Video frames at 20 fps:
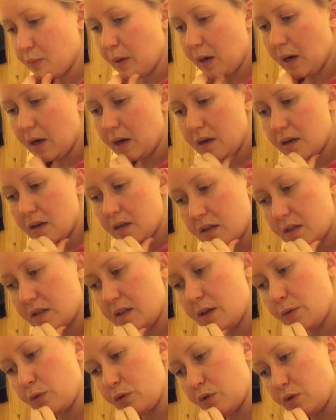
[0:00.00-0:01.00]
But
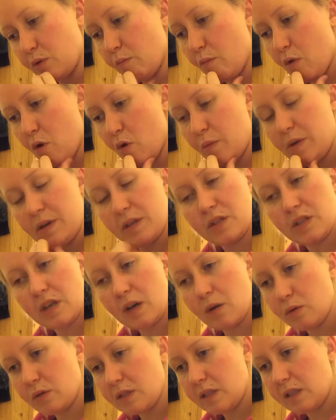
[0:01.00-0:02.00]
there was a moment
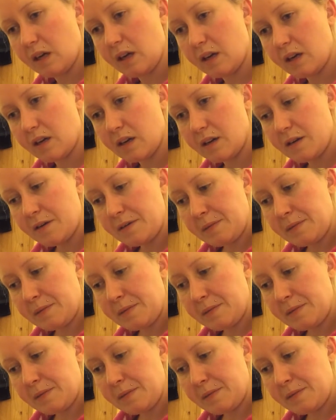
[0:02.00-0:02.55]
I was like,